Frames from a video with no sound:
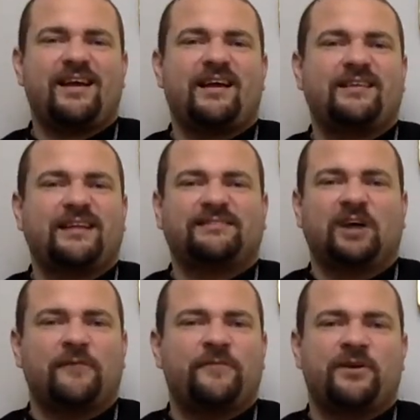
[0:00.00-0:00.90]
And that's
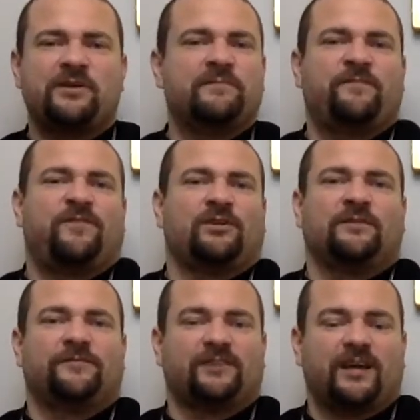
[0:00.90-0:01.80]
not very full
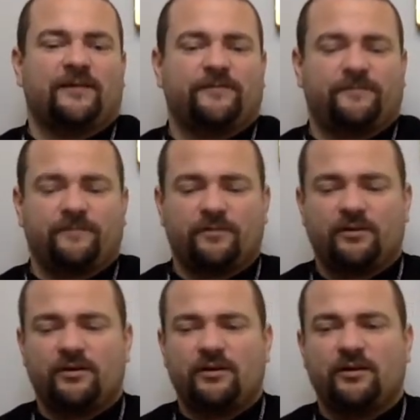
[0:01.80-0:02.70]
of life.
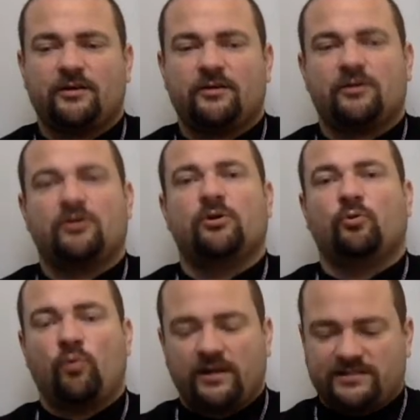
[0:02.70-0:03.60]

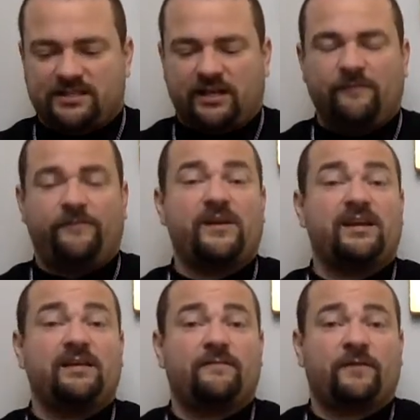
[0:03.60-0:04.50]
Once the
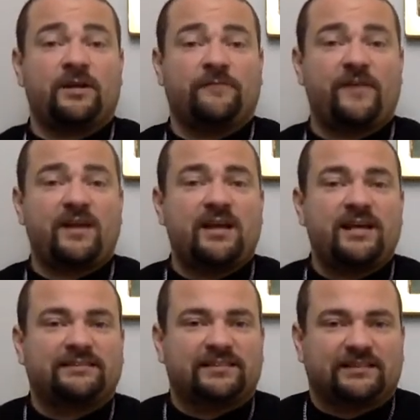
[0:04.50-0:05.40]
confetti
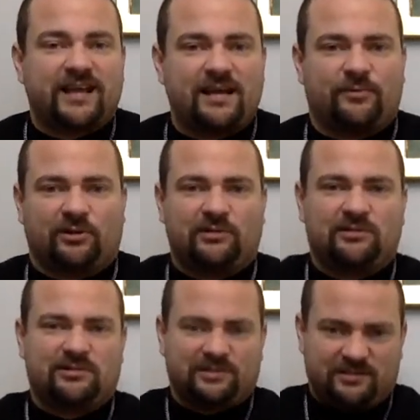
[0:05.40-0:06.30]
hits the table,
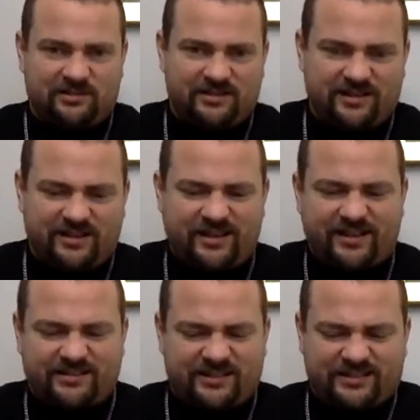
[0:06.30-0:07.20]

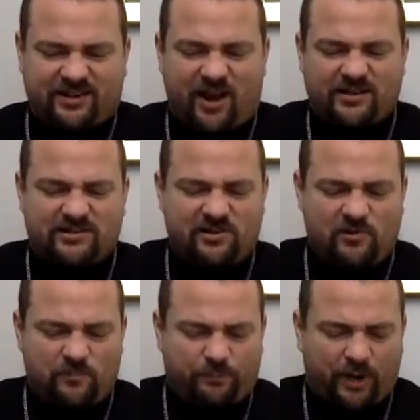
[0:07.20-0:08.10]
it's got
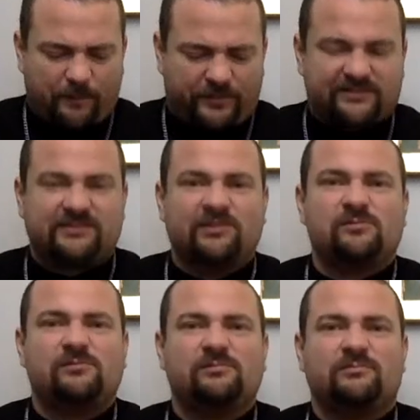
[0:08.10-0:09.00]
no purpose,
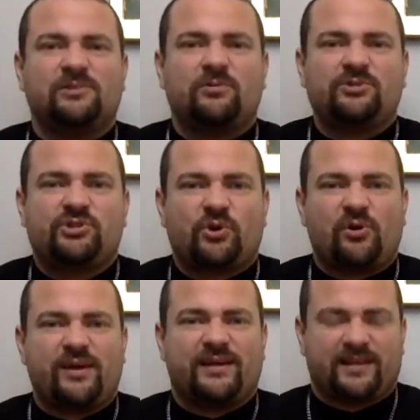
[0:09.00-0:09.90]
no
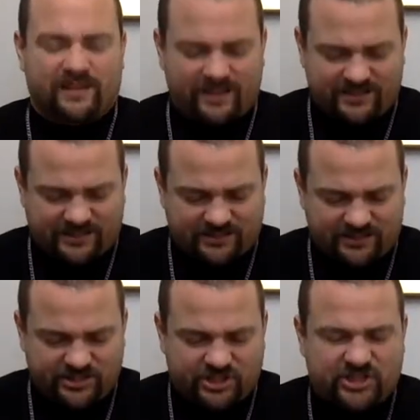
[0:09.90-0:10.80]
joy in it. It doesn't
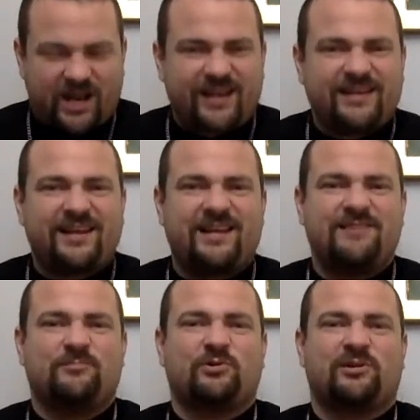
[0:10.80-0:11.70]
shine
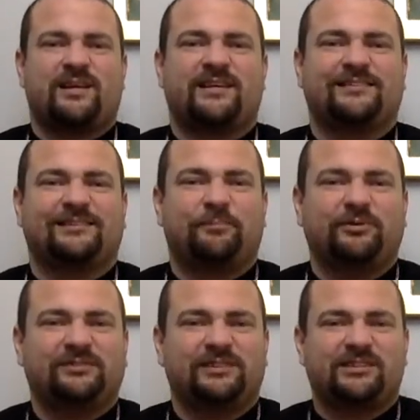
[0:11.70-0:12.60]
anymore like it's
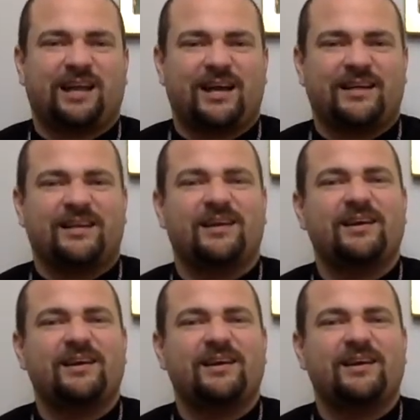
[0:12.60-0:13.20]
supposed to shine.